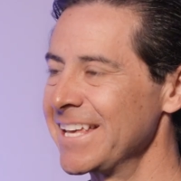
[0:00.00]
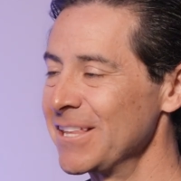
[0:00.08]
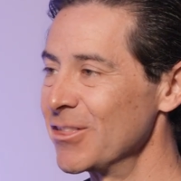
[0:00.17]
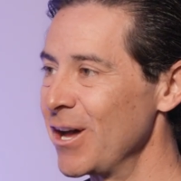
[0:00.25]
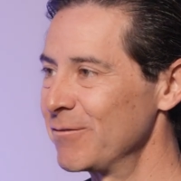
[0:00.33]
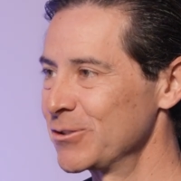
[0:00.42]
he
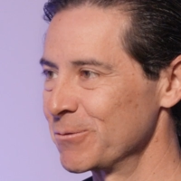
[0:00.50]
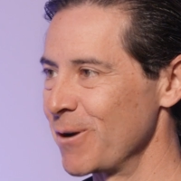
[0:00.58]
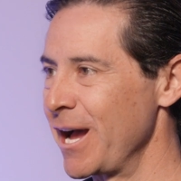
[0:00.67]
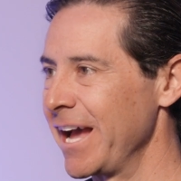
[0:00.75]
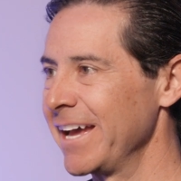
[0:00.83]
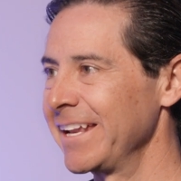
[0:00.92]
loved to
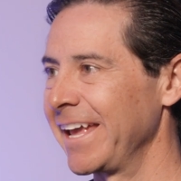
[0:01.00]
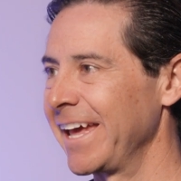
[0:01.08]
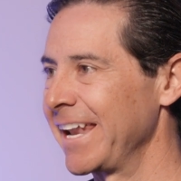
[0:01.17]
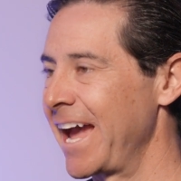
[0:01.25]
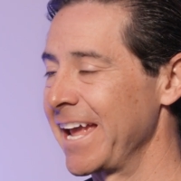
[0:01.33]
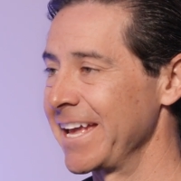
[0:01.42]
ride,
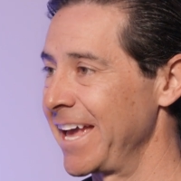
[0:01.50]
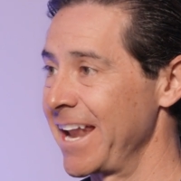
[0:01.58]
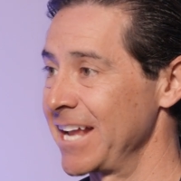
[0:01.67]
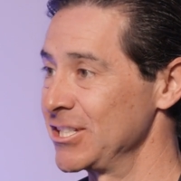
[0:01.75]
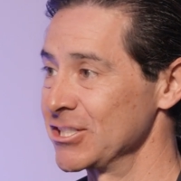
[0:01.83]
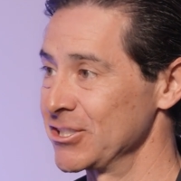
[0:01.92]
and
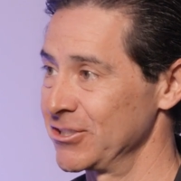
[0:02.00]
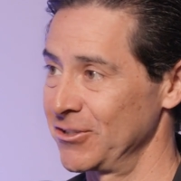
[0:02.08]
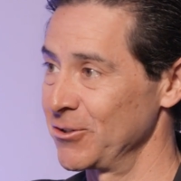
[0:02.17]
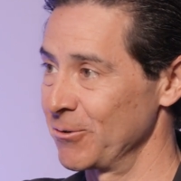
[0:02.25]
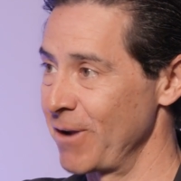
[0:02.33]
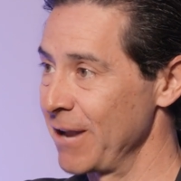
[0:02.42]
I just
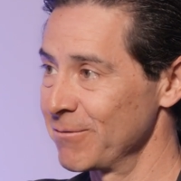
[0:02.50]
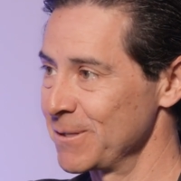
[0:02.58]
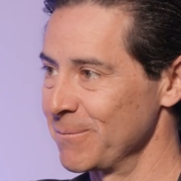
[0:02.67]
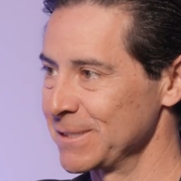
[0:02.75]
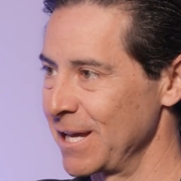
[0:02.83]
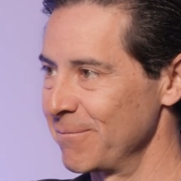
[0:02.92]
couldn't ride with
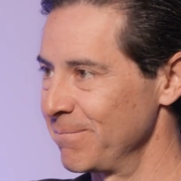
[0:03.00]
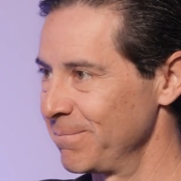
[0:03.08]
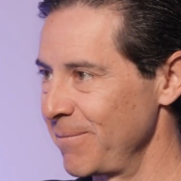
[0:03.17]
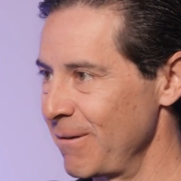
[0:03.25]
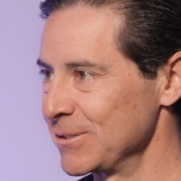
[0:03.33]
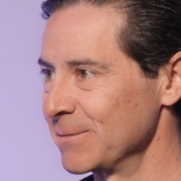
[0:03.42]
him
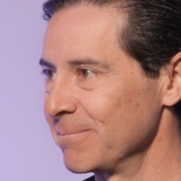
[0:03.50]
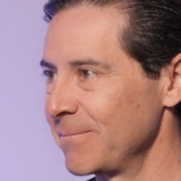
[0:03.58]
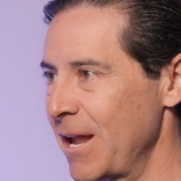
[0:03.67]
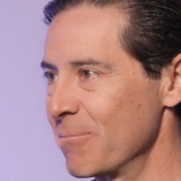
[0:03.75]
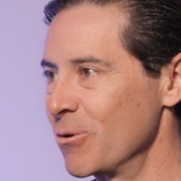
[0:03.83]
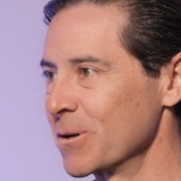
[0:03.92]
because I
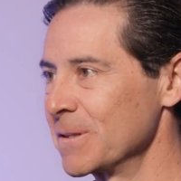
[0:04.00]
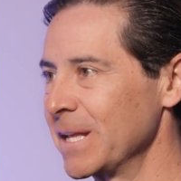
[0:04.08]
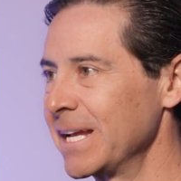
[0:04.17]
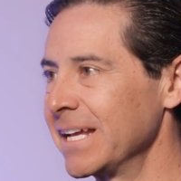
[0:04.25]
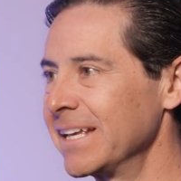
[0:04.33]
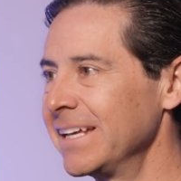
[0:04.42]
had a broken
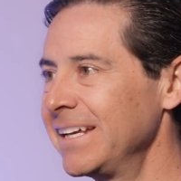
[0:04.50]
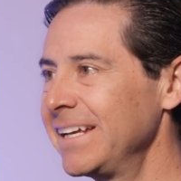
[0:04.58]
leg.